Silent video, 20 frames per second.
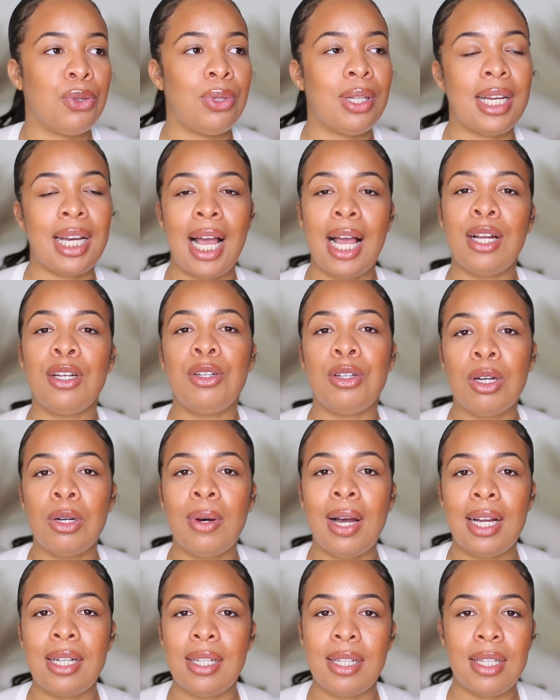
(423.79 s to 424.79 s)
Like, I know
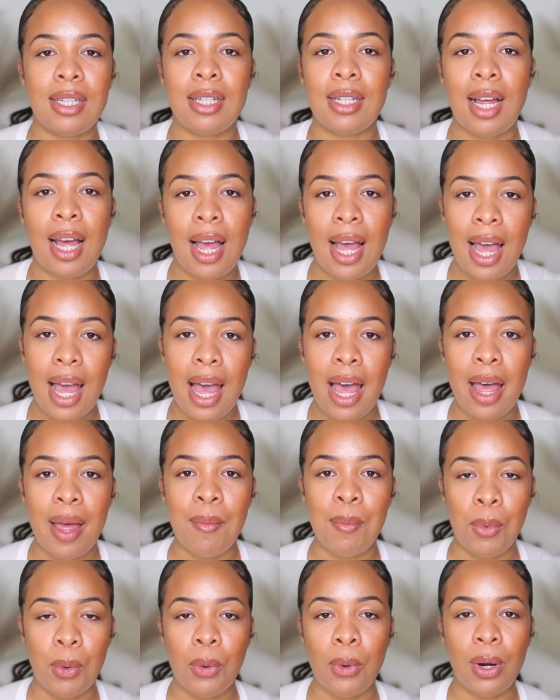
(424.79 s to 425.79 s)
I just did not add
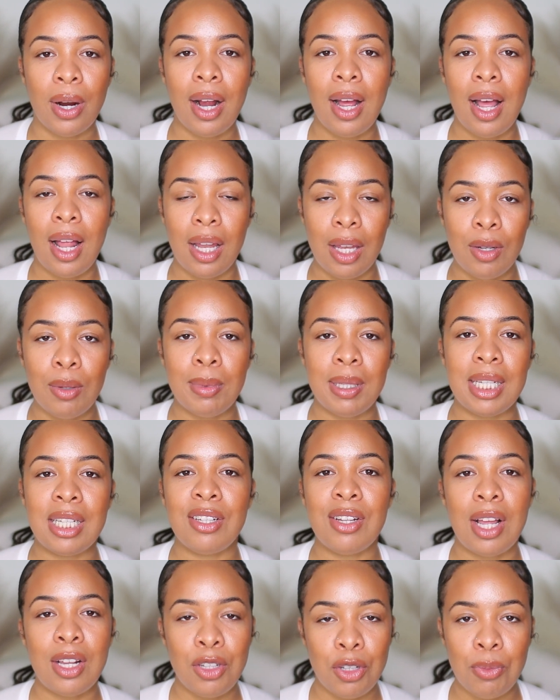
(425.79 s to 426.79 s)
more
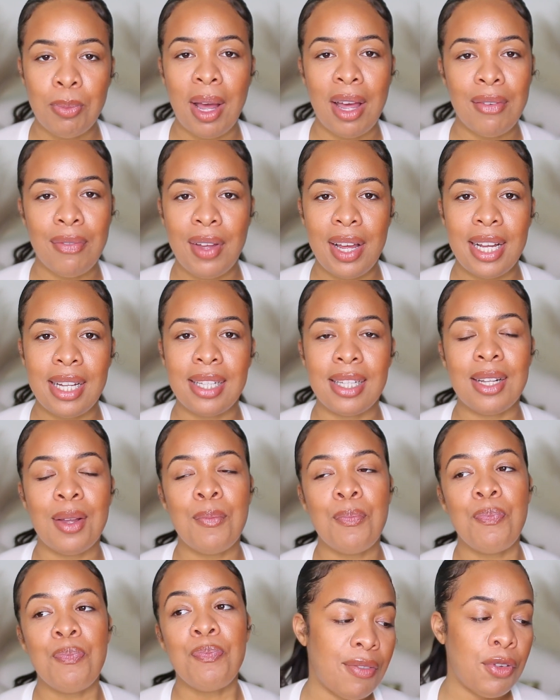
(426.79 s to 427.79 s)
luminous to my face.
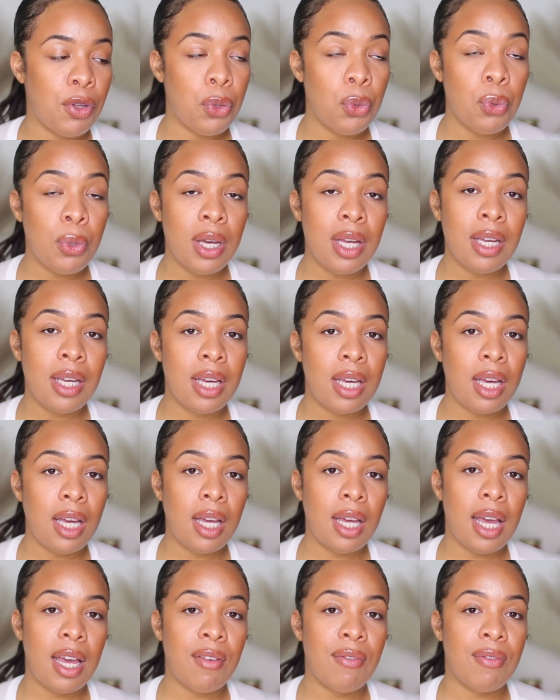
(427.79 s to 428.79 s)
If you can
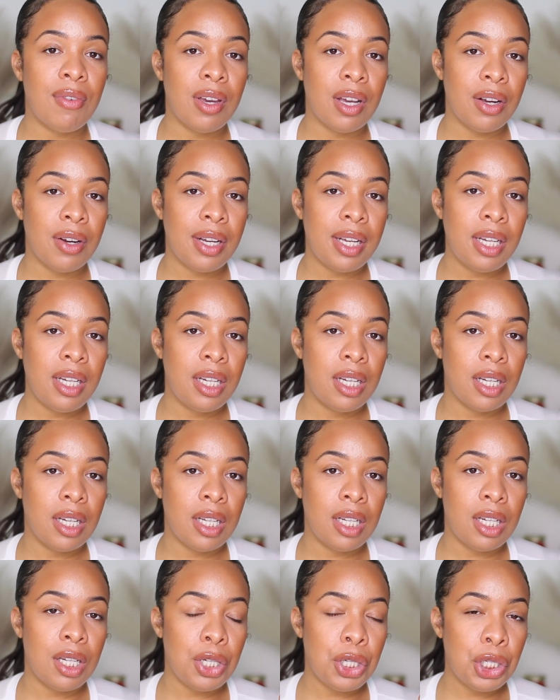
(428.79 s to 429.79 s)
get a very
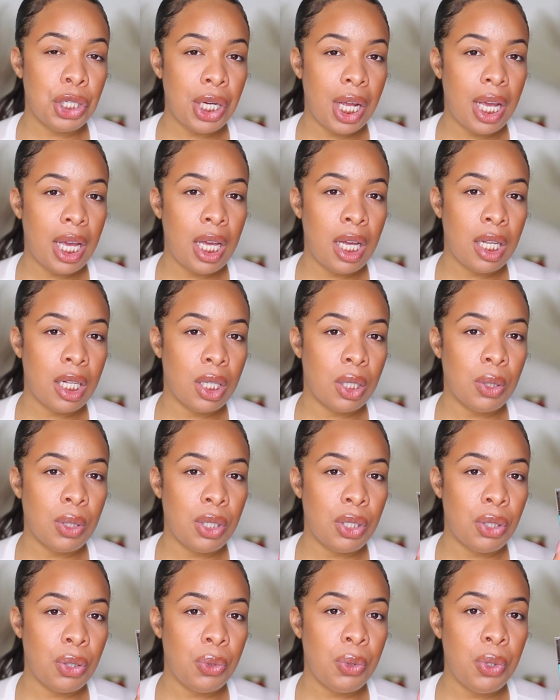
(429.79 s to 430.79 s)
good shade
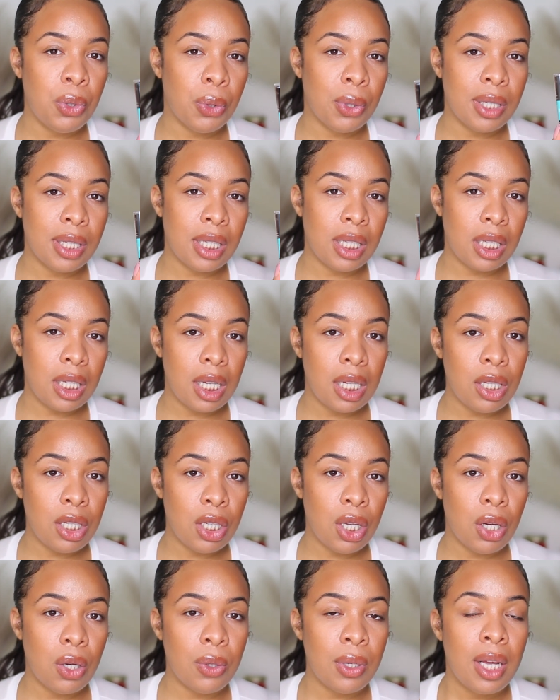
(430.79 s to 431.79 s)
close to your skin
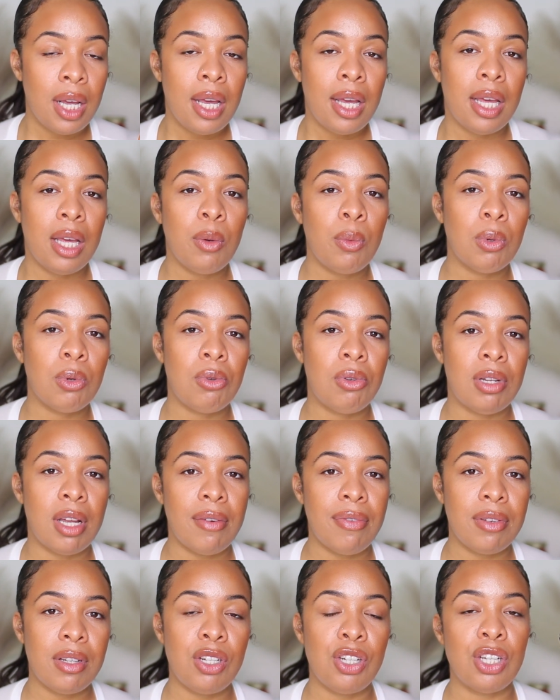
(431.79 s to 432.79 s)
tone, it will
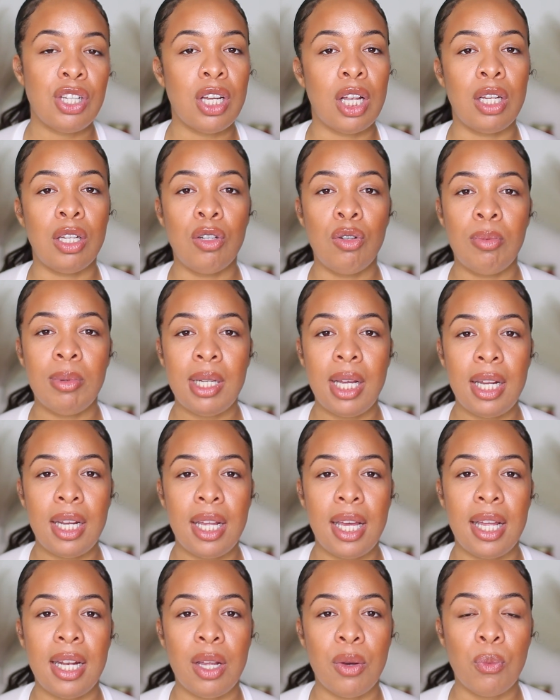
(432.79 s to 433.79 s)
definitely just illuminate
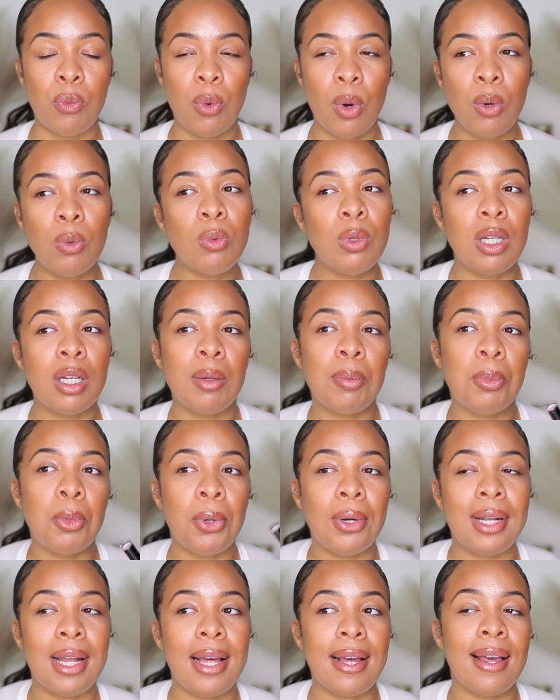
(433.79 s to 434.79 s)
it, and it won't look
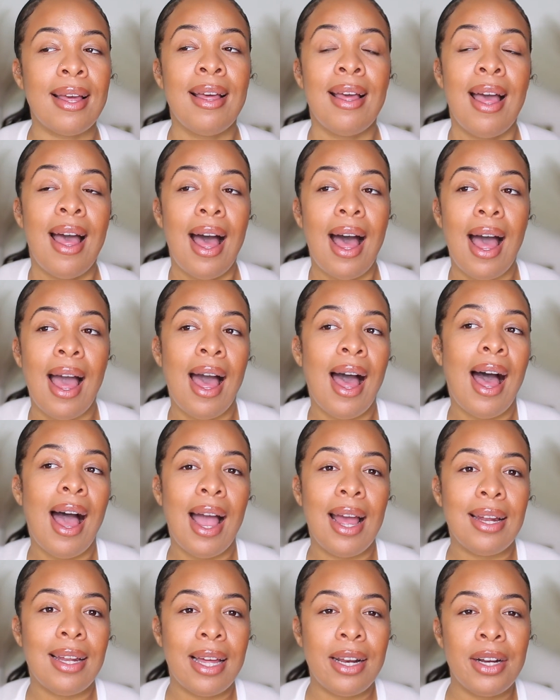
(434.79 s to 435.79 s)
more like a
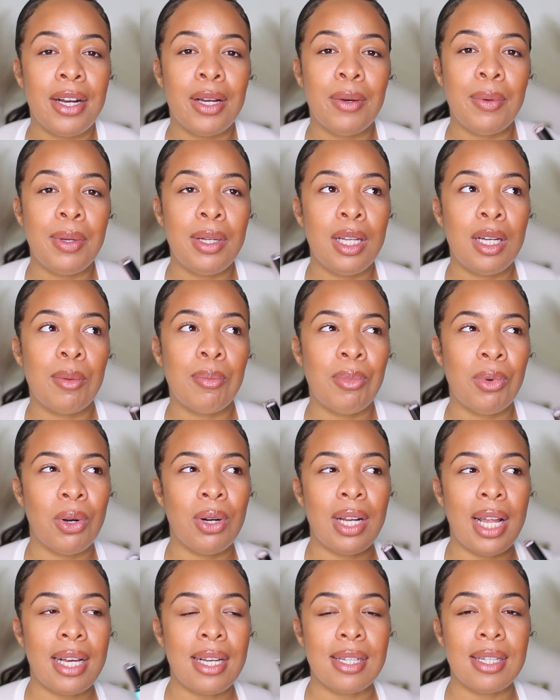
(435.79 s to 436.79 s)
highlighter. It will look more
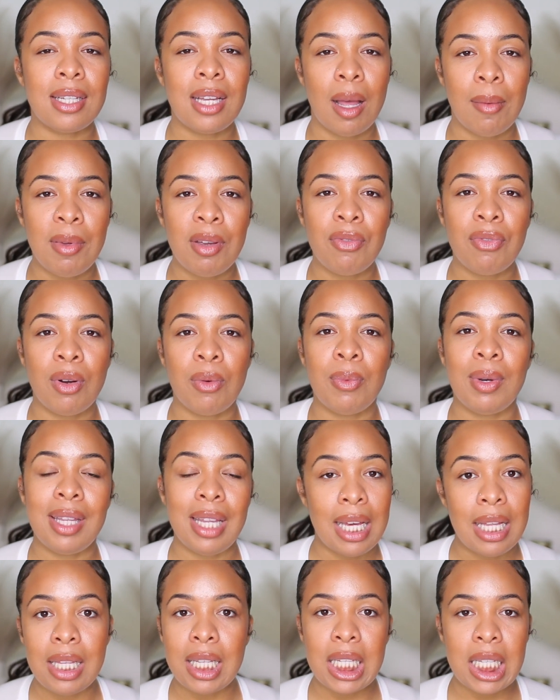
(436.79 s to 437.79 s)
like it's coming from
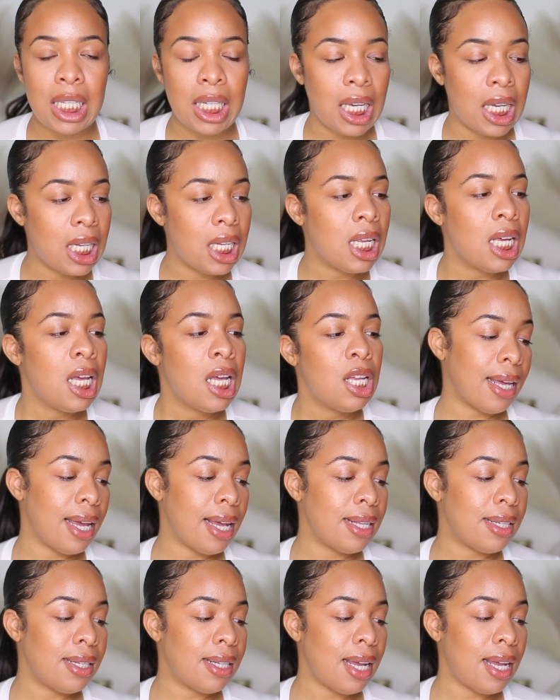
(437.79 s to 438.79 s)
within the skin.
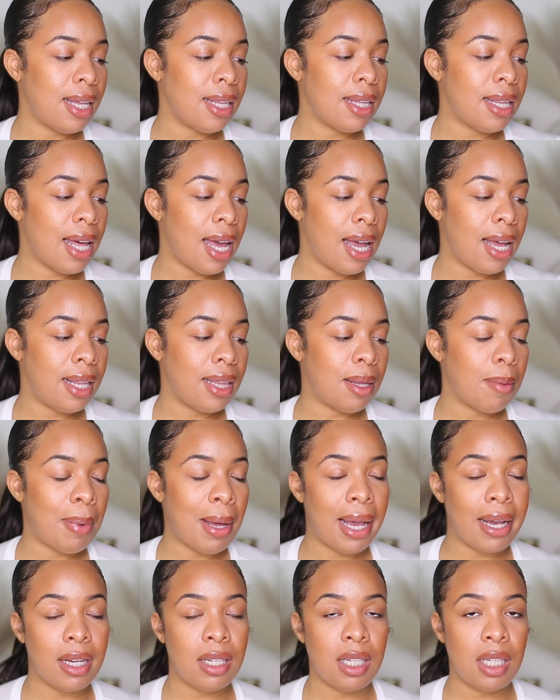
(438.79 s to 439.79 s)
Can say that the
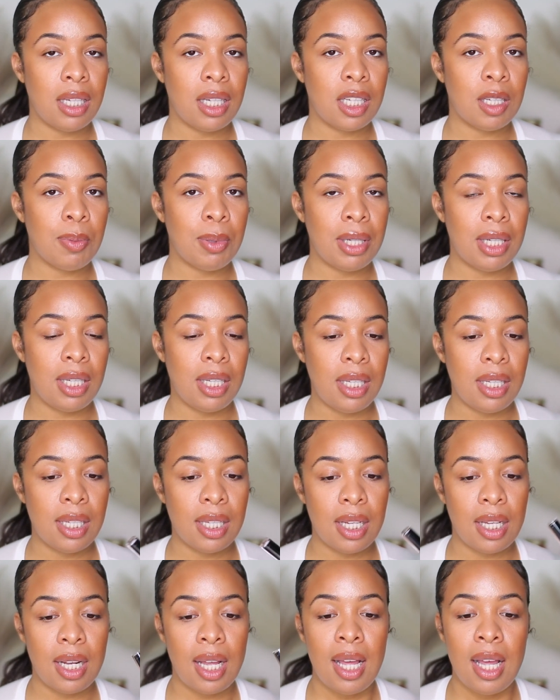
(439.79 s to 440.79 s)
packaging is pretty
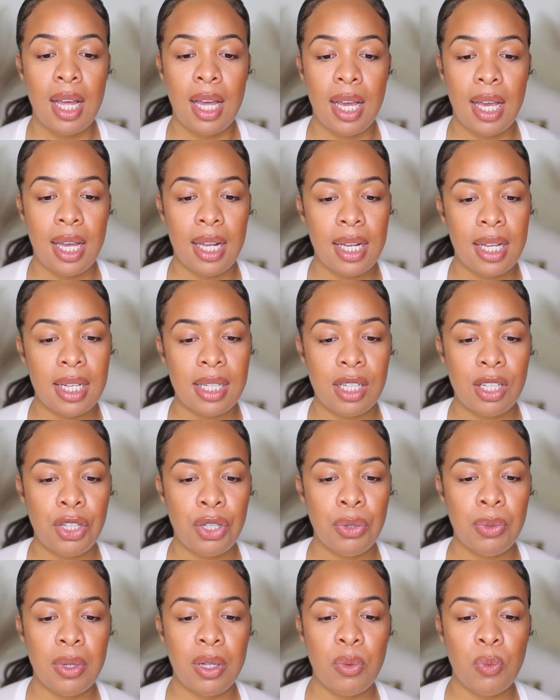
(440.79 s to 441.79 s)
decent. It is a
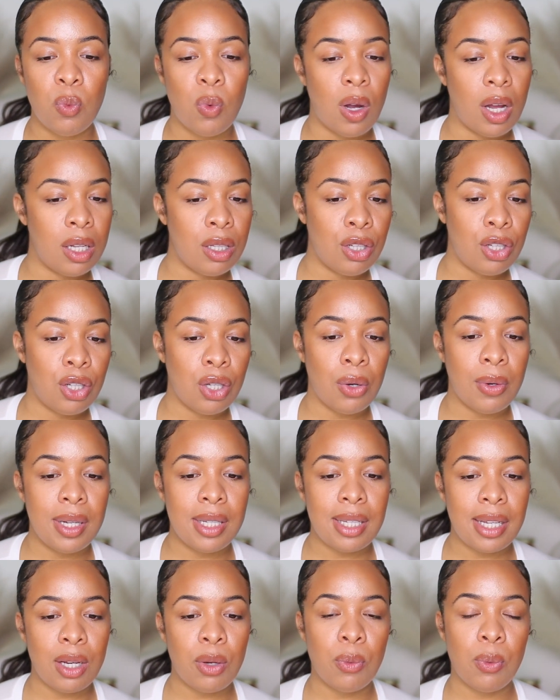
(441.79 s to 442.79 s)
2-in-1, so
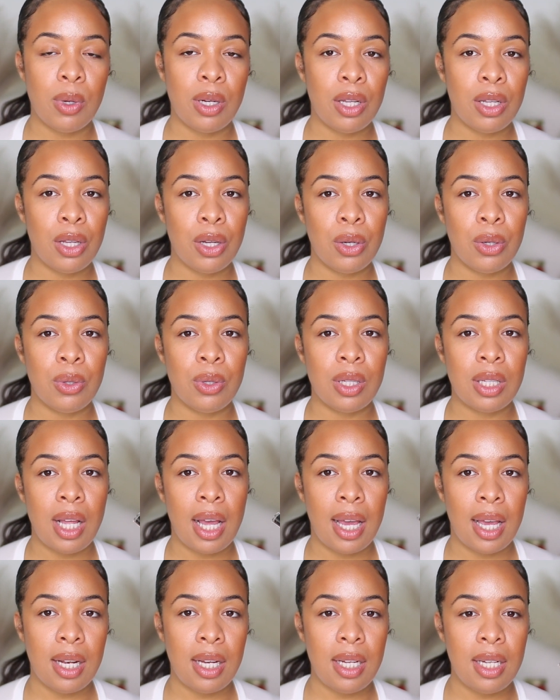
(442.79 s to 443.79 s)
it's like one of those
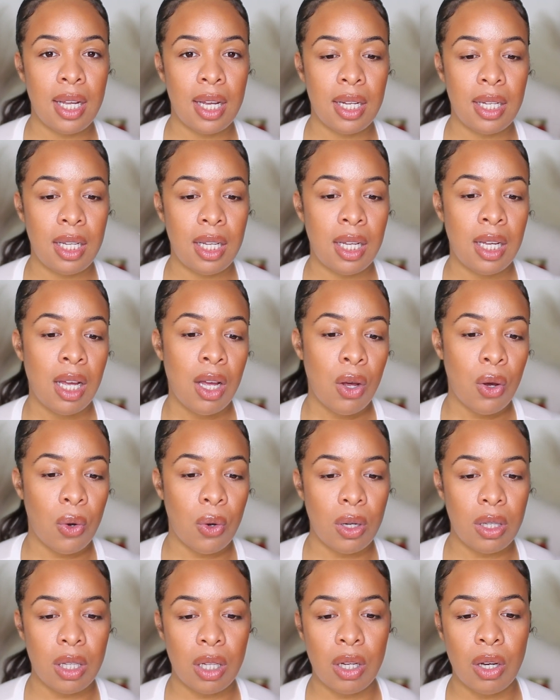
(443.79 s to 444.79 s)
handy dandy
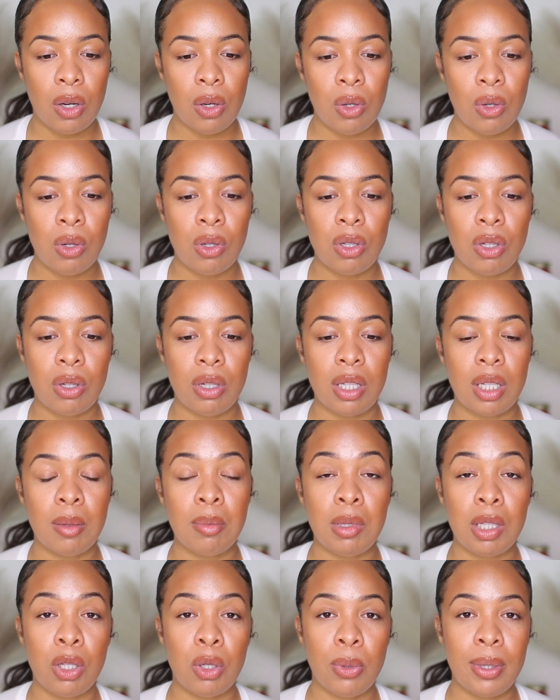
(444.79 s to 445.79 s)
on the goes or
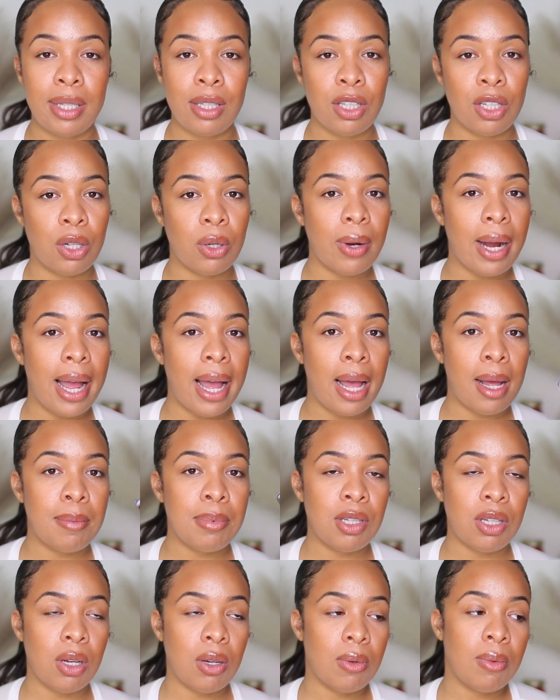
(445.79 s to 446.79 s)
something quick to grab.
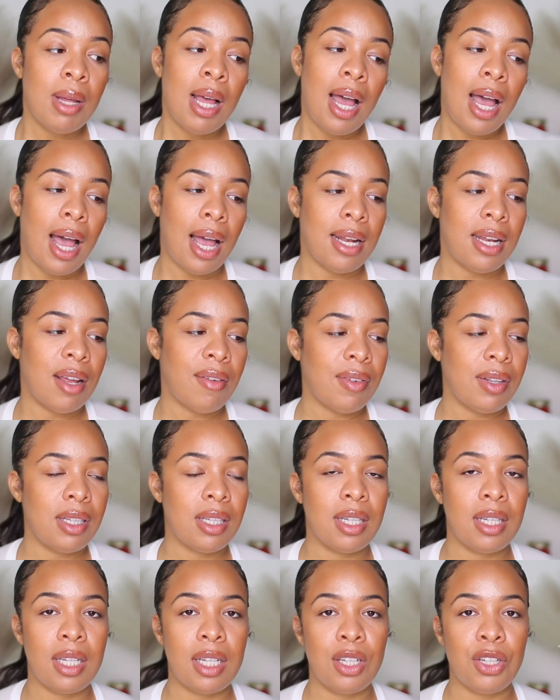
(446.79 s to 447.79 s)
So I definitely
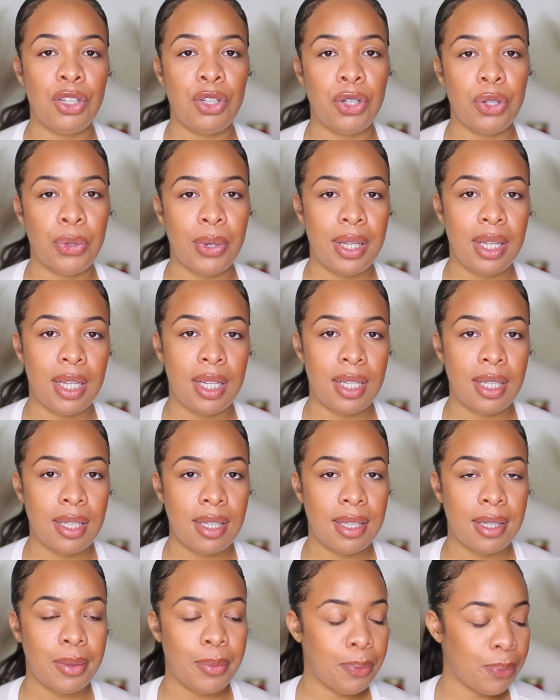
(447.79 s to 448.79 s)
did enjoy this.